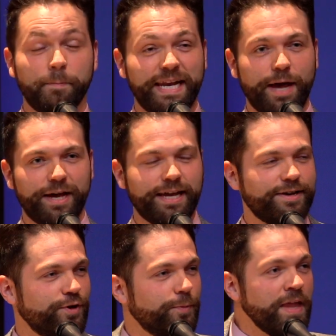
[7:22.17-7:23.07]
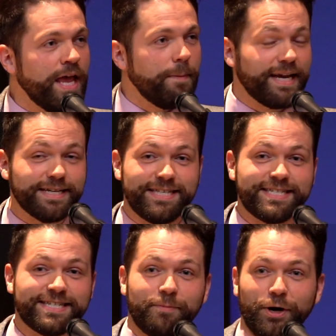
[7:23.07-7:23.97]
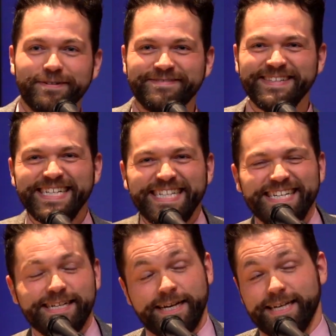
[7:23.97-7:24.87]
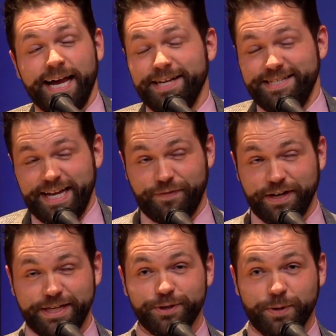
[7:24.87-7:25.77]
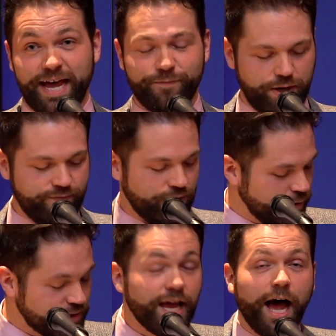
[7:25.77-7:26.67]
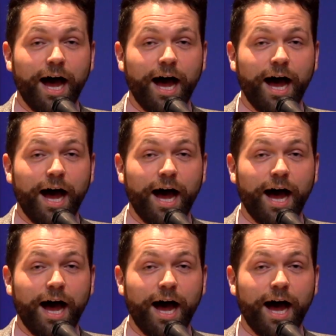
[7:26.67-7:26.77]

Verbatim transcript: But now I get to. Because this summer, because I definitely don't have one of those.